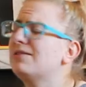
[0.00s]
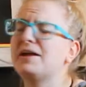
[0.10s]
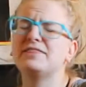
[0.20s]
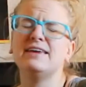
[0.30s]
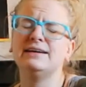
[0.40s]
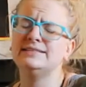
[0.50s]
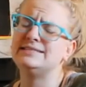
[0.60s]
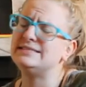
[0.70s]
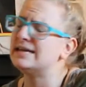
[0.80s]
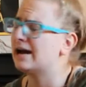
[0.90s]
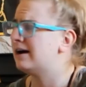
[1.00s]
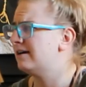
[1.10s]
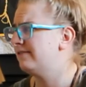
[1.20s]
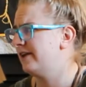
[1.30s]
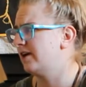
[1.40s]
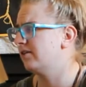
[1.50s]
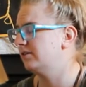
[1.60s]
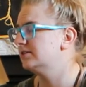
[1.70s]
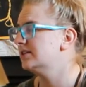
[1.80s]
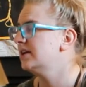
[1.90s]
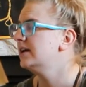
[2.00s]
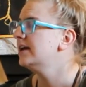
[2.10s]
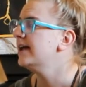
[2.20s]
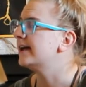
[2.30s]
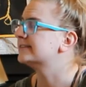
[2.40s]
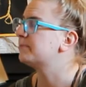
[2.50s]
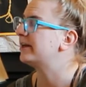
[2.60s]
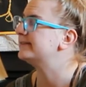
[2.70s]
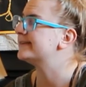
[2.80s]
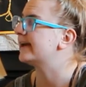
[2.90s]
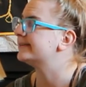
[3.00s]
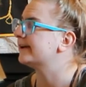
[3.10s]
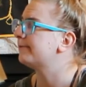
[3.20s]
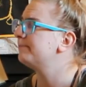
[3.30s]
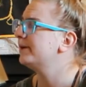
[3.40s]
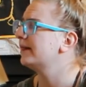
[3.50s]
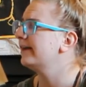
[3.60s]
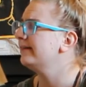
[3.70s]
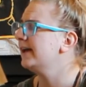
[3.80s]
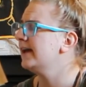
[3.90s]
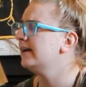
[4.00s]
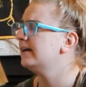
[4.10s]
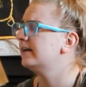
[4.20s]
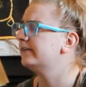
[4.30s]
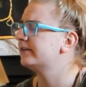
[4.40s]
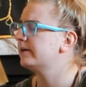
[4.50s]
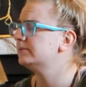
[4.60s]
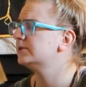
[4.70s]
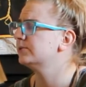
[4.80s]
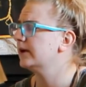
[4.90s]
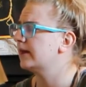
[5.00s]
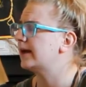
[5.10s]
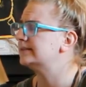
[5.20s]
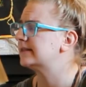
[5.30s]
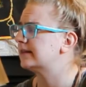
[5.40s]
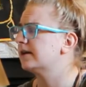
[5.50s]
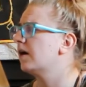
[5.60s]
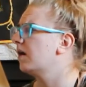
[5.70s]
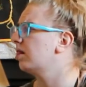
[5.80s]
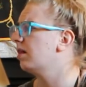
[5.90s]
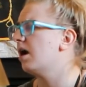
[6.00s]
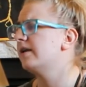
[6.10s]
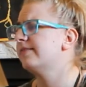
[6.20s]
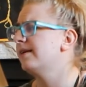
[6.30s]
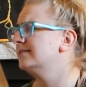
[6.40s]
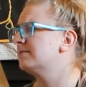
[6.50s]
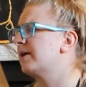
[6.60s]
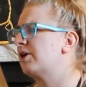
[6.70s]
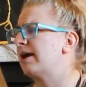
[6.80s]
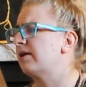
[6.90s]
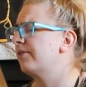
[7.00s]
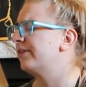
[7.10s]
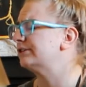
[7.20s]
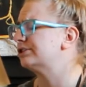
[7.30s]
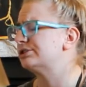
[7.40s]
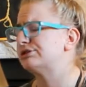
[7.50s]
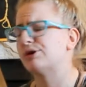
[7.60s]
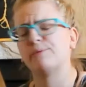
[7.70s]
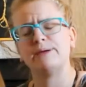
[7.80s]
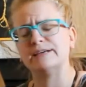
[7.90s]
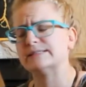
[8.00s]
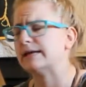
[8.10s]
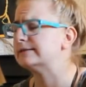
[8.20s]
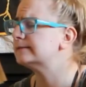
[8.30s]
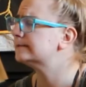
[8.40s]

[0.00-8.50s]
like the idea of Harold," explained Santa. "But lately, I've come to realize that there are a lot of things about Harold that just don't make sense."